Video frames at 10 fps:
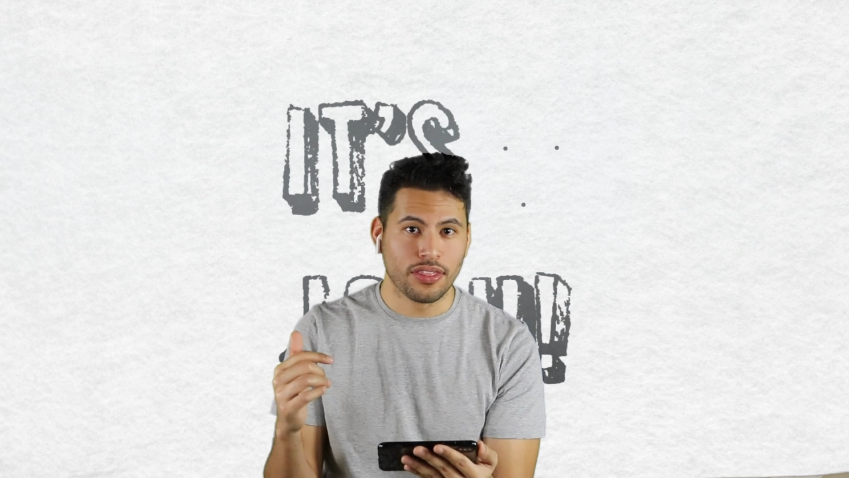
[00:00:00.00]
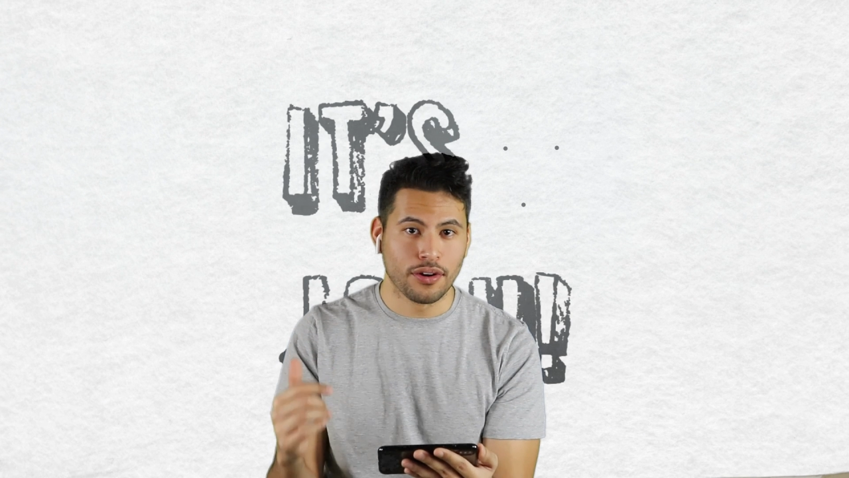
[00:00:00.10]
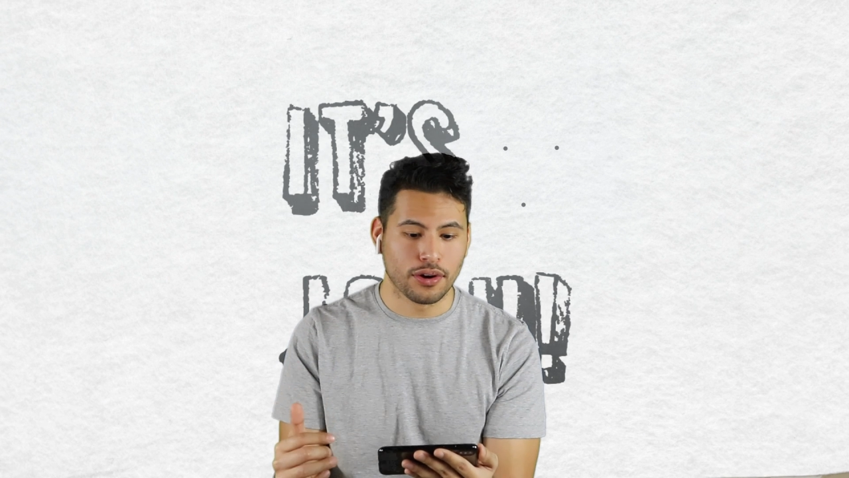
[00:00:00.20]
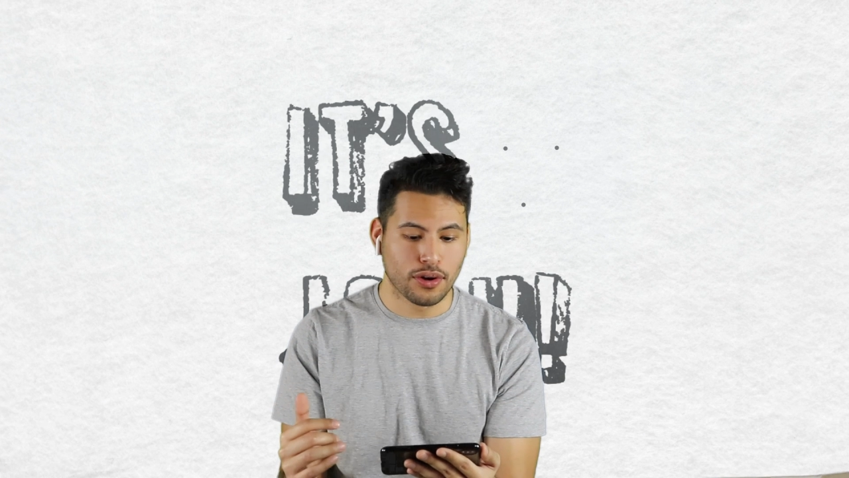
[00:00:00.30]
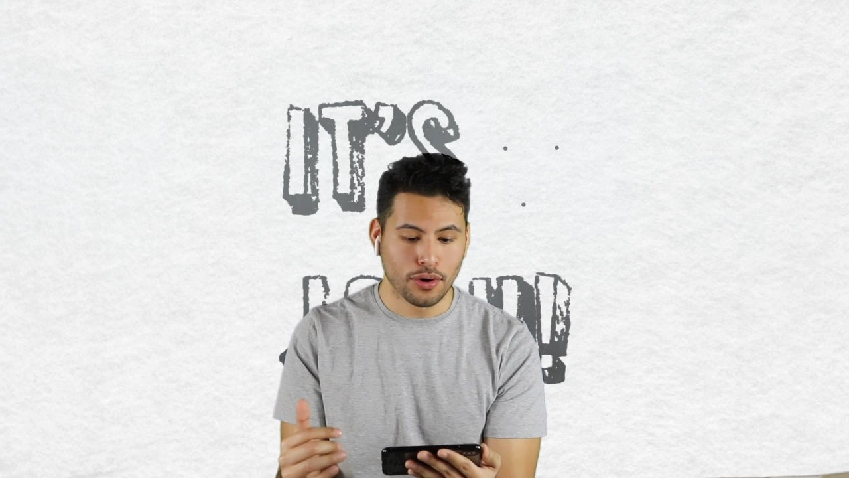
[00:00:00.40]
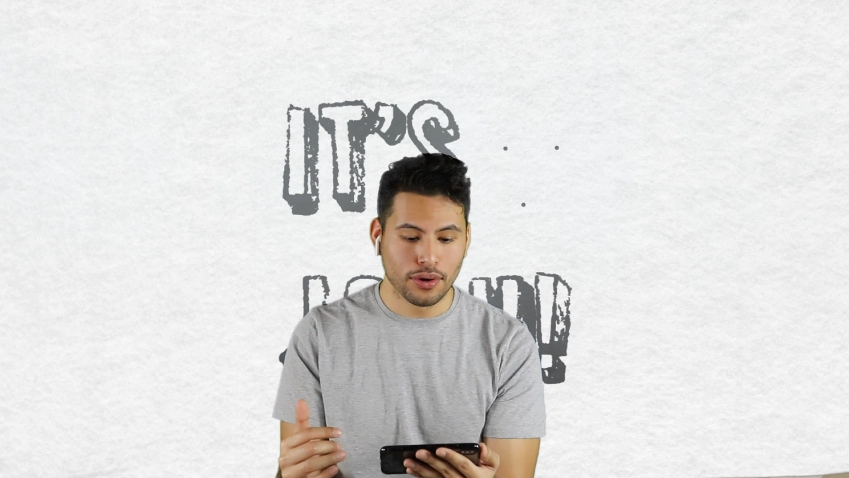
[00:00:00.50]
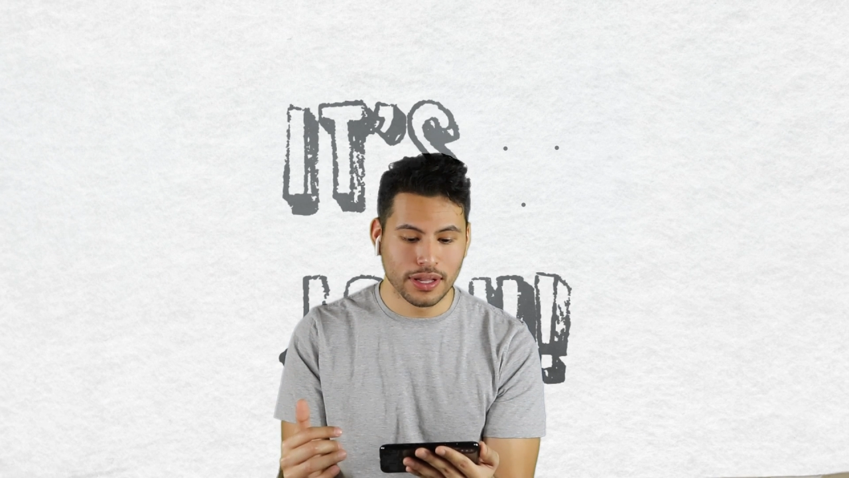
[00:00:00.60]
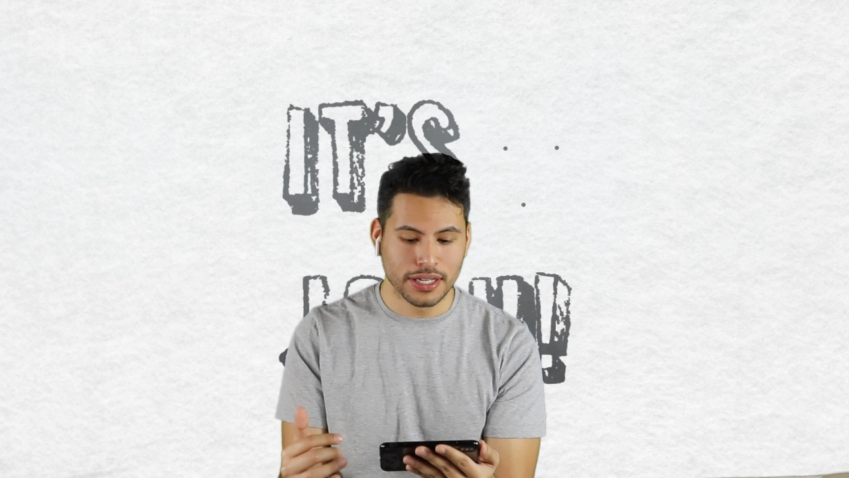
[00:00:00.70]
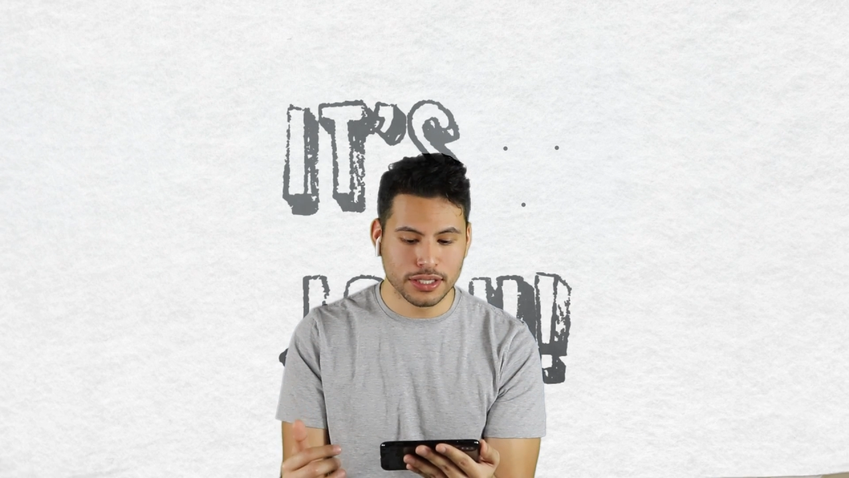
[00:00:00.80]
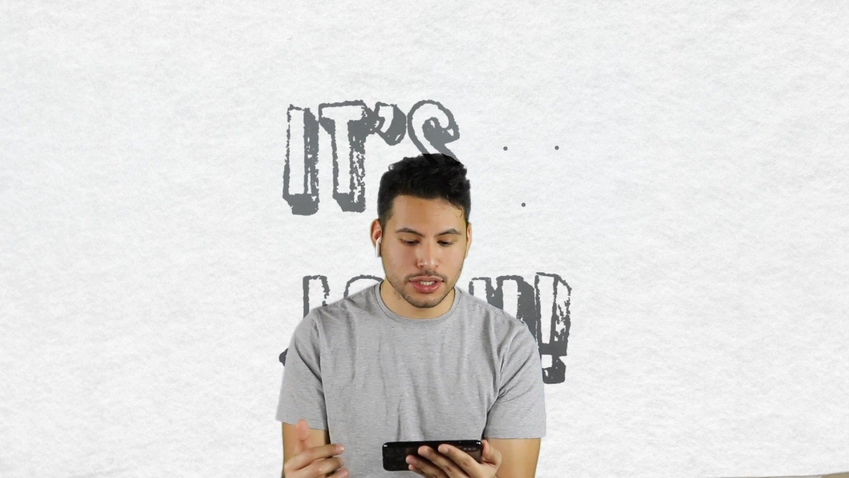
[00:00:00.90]
their goal
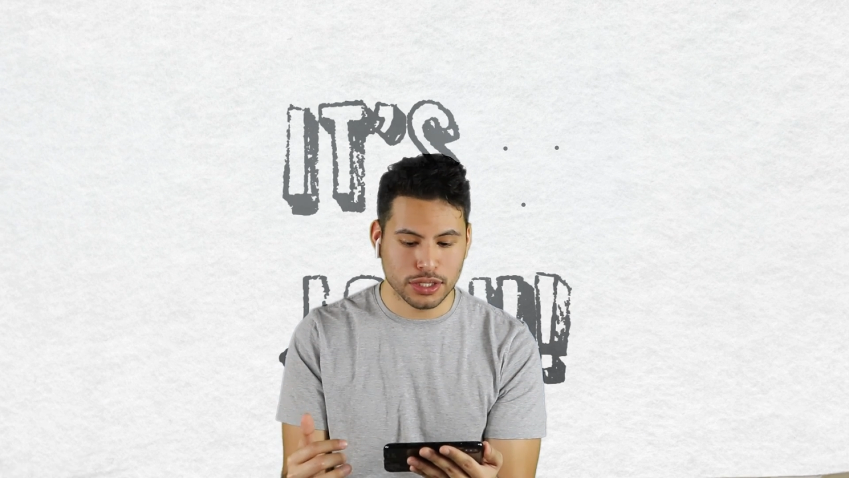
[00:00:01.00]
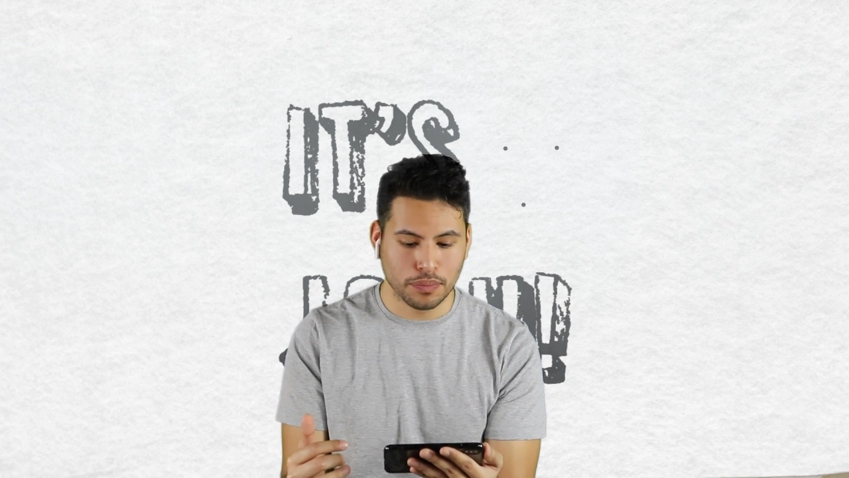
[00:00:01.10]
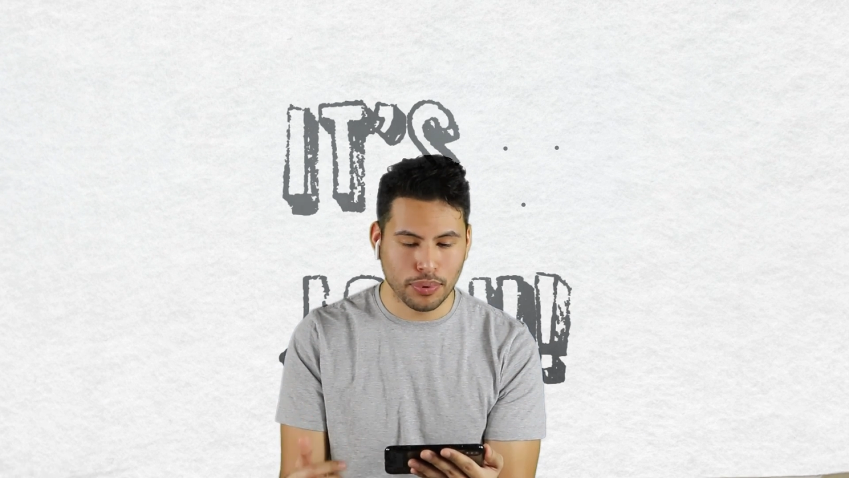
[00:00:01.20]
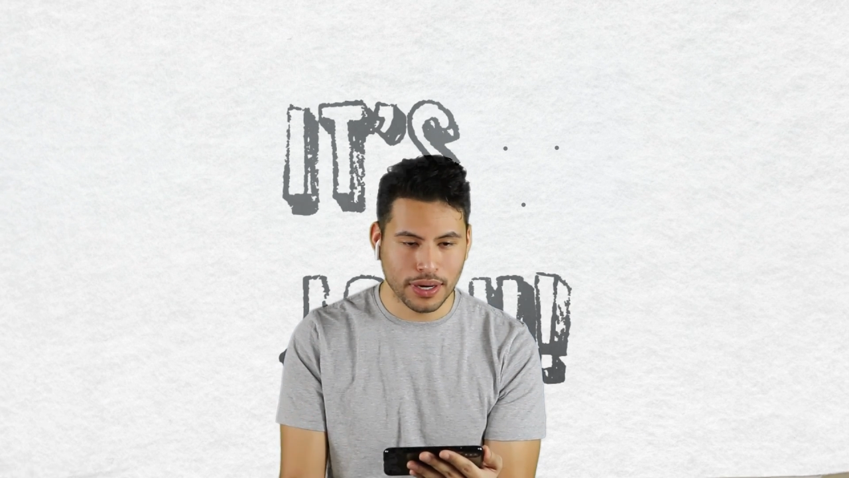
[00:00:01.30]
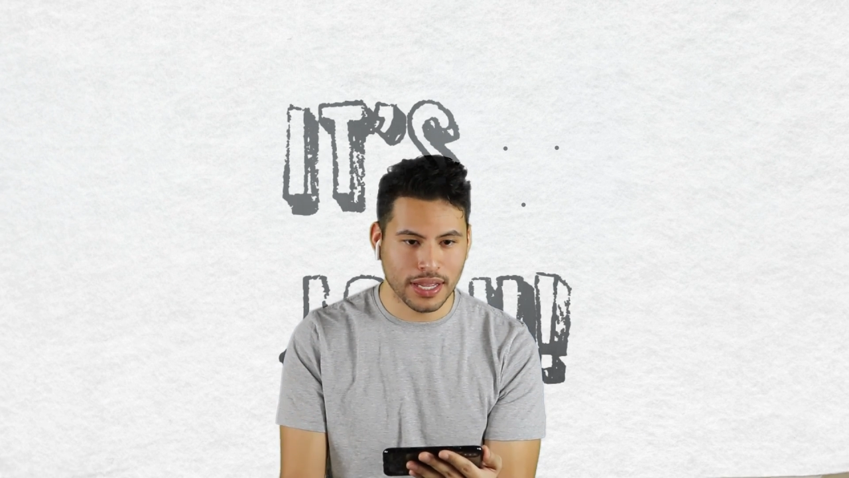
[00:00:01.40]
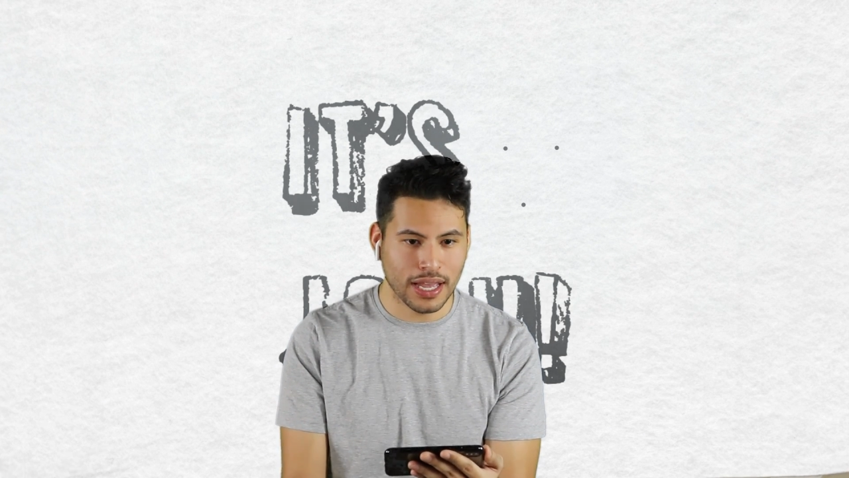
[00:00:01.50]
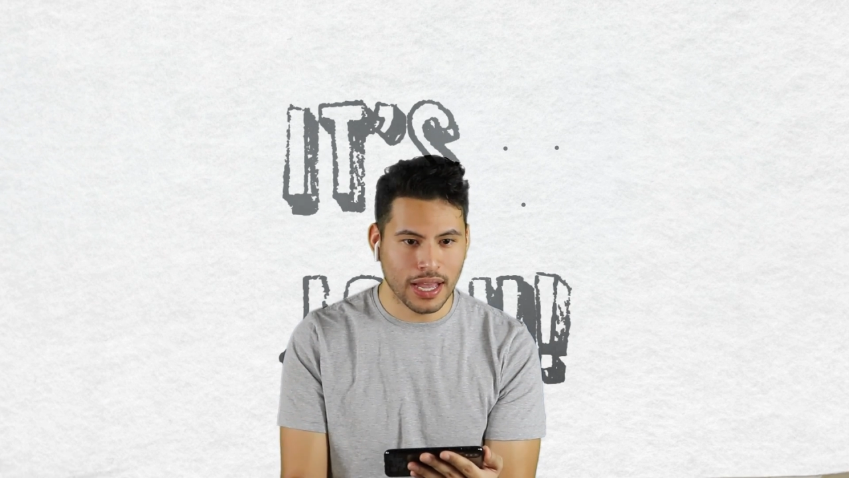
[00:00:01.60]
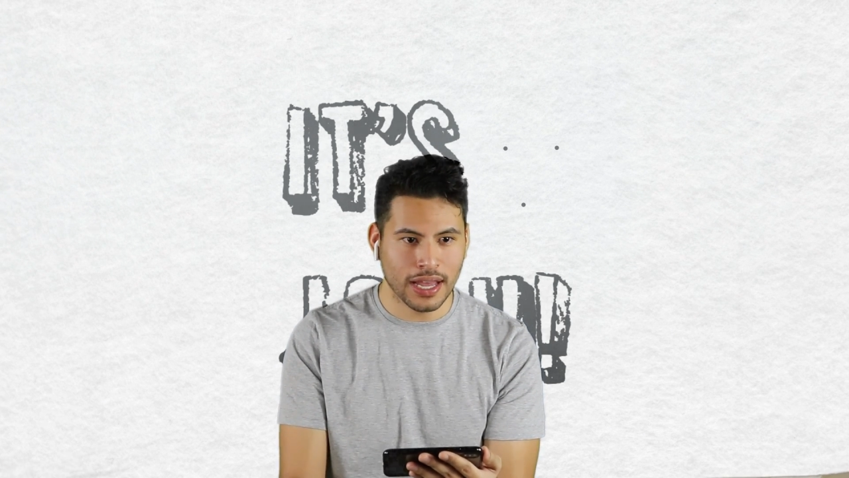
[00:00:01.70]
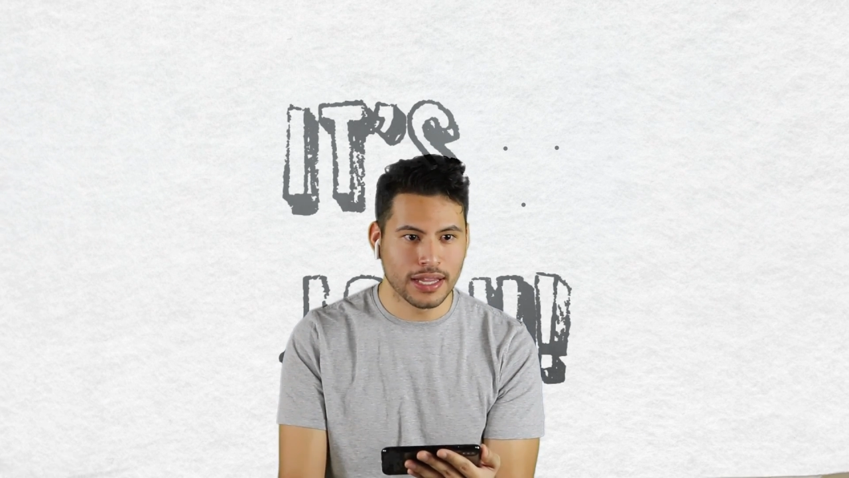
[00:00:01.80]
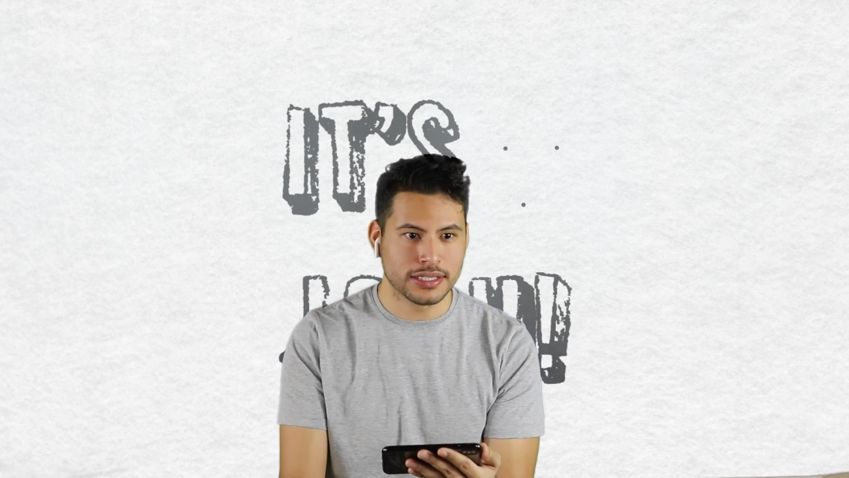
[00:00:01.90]
is to bring
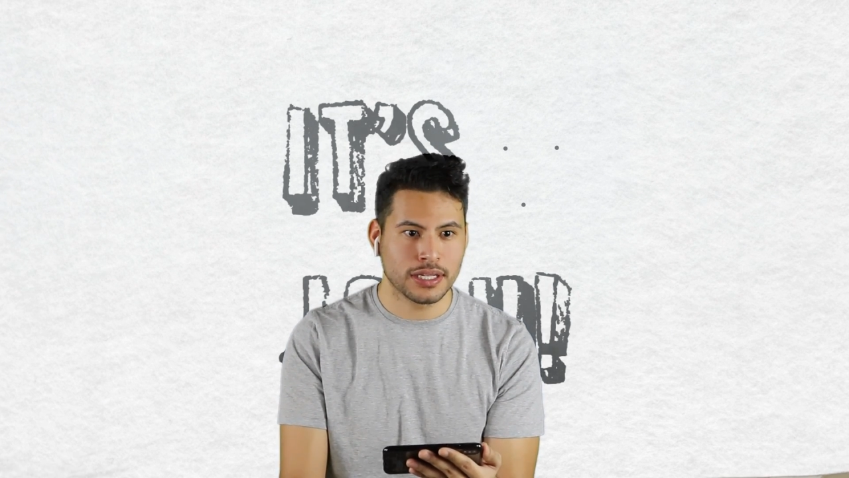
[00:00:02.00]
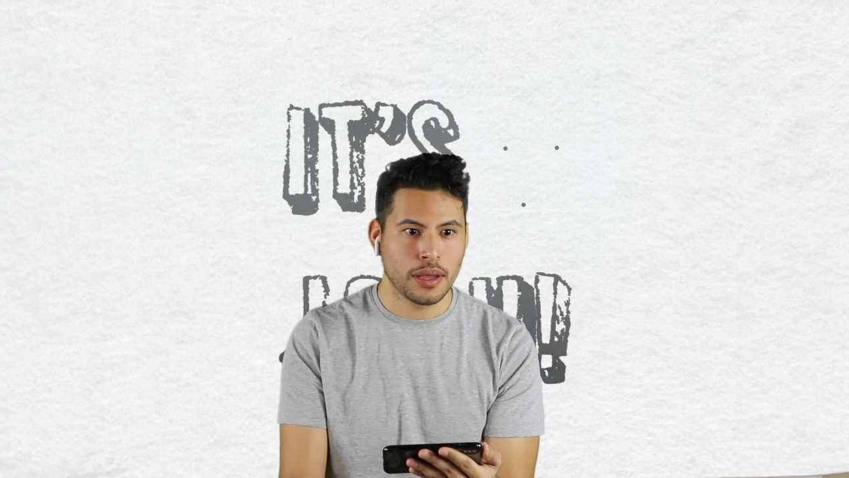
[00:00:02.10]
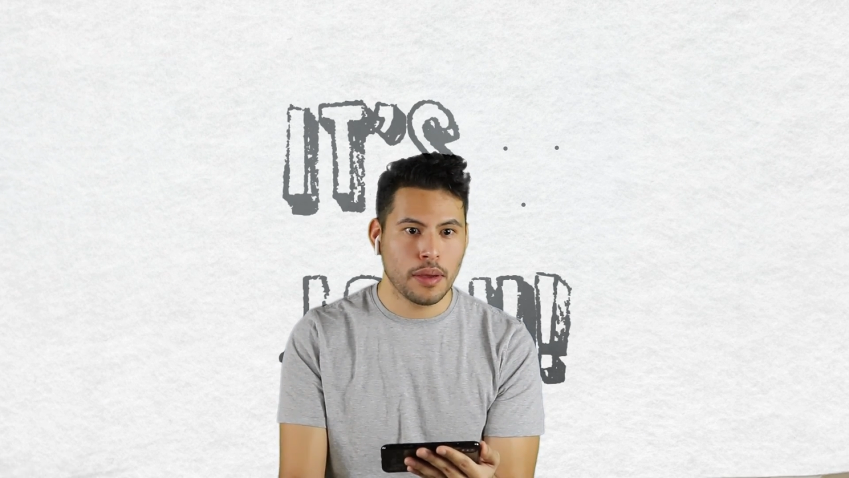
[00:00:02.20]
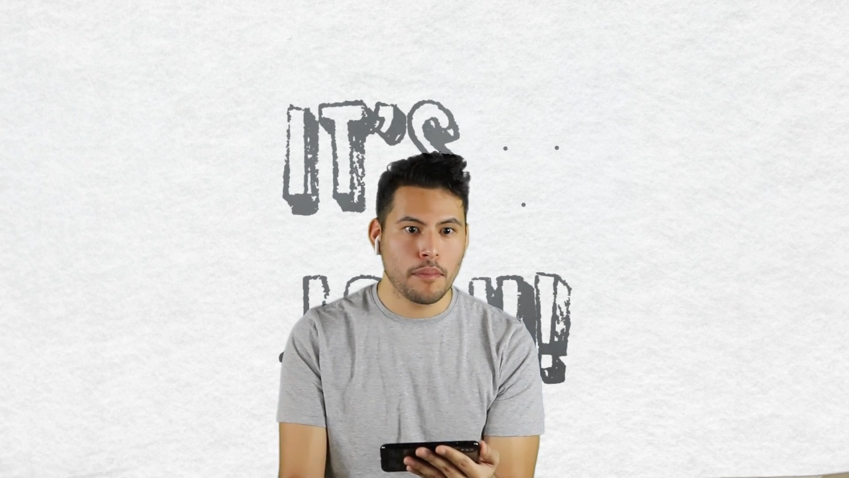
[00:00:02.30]
as